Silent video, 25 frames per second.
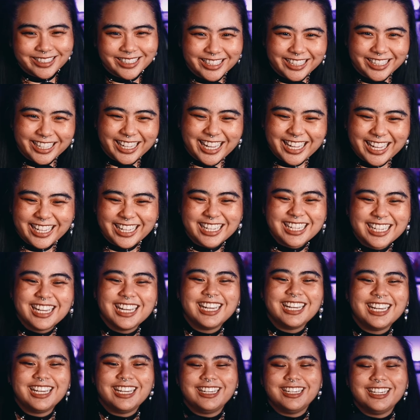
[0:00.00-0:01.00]
is why
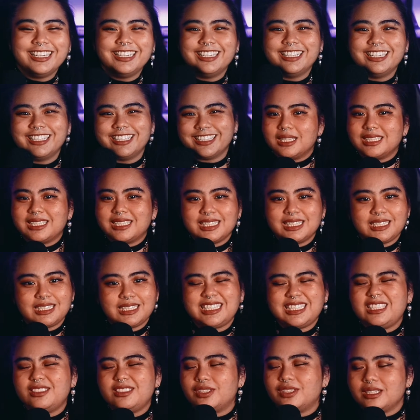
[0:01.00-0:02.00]
heroism isn't
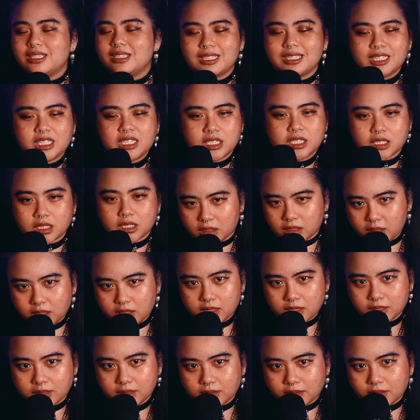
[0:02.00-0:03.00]
even in the
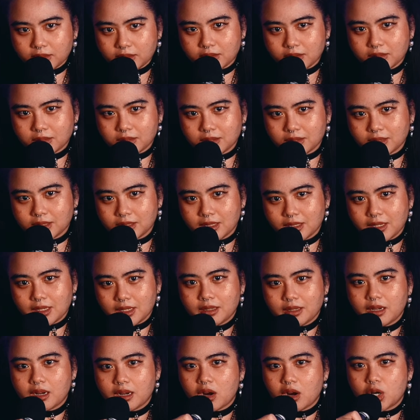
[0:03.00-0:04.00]
cards.
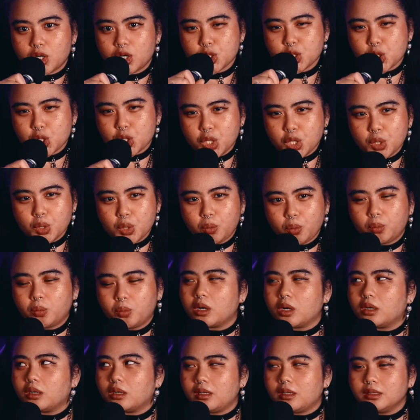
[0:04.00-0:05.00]
There are two
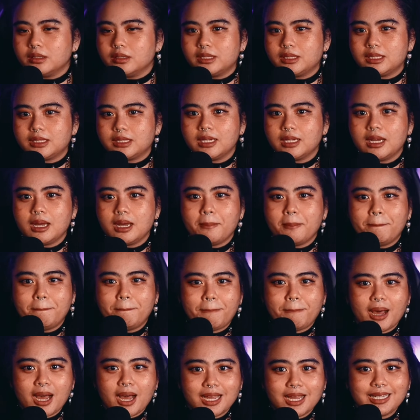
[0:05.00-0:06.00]
worlds
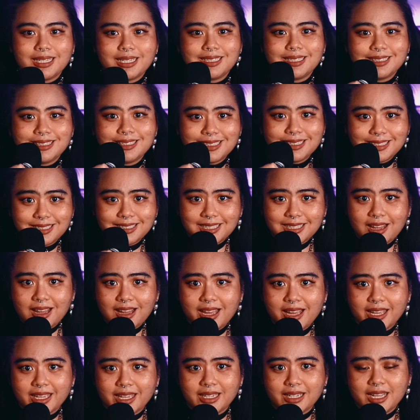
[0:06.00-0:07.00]
by
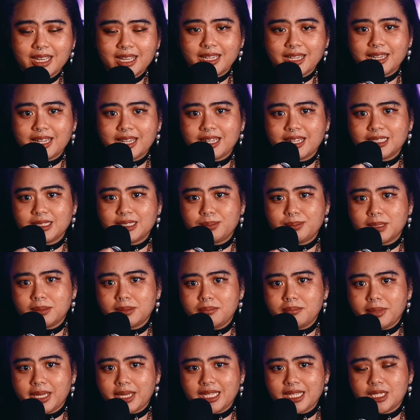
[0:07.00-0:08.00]
design that has been
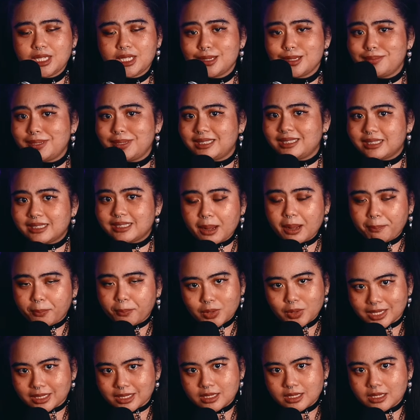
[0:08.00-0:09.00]
made to be
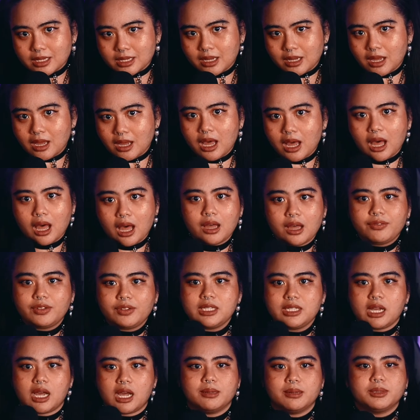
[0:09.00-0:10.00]
separate.
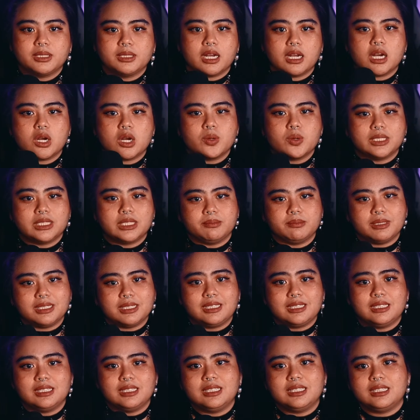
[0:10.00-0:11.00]
Oftentimes, heroism is
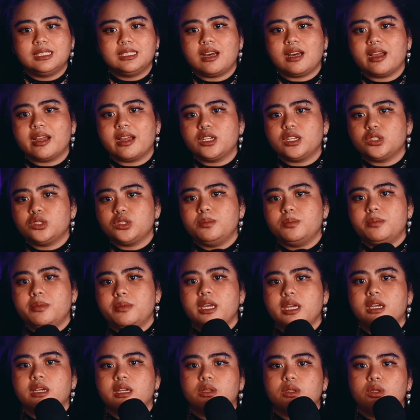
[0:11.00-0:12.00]
the desire to
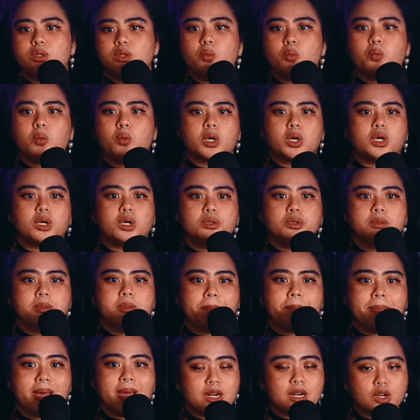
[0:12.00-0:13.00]
make the
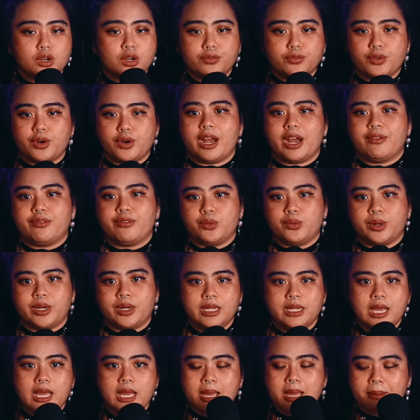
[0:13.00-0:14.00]
world better for everyone
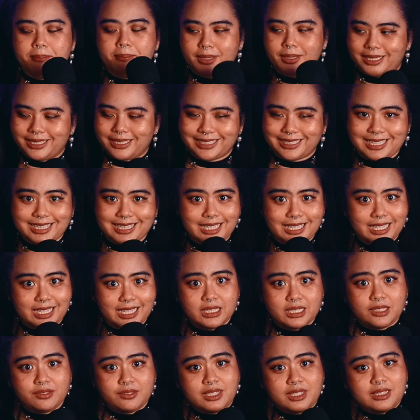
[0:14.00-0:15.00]
because at the
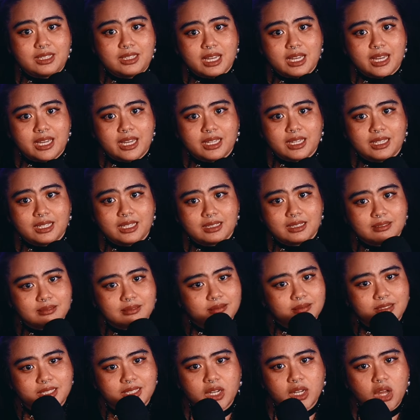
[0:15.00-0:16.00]
end of the day,
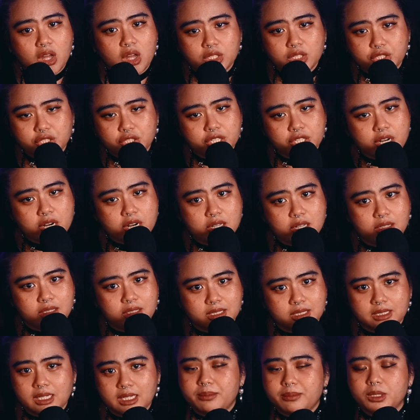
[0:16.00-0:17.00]
they all share the
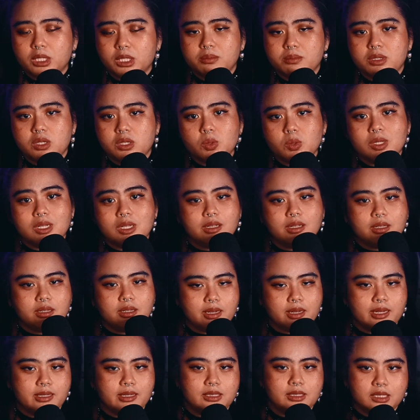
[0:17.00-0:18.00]
same community
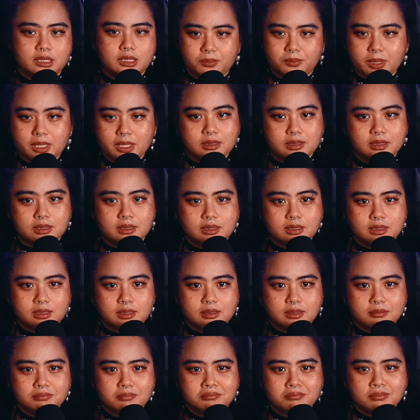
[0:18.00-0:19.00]
and spaces.
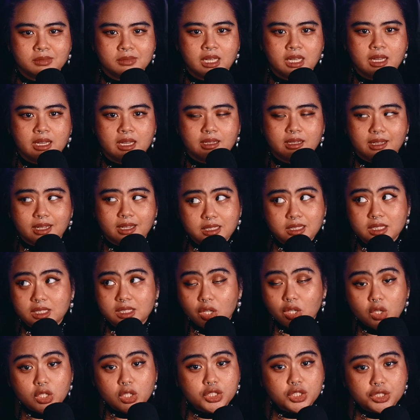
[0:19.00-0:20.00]
That is
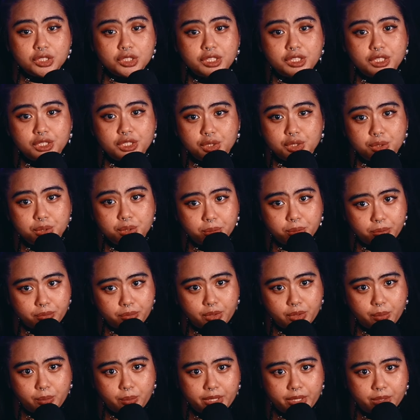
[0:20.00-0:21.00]
largely untrue of
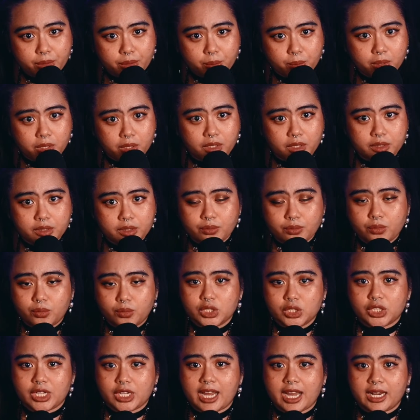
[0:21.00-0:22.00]
the way the world of
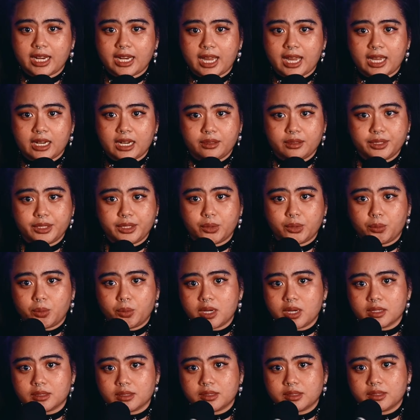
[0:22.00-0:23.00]
Witch Hat Atelier
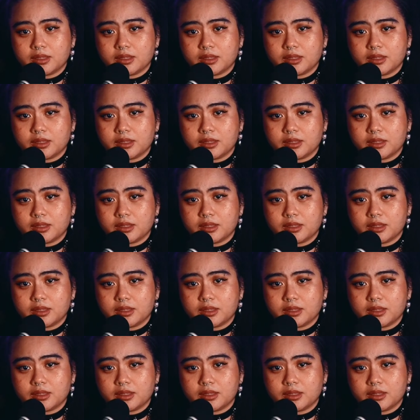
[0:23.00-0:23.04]
works.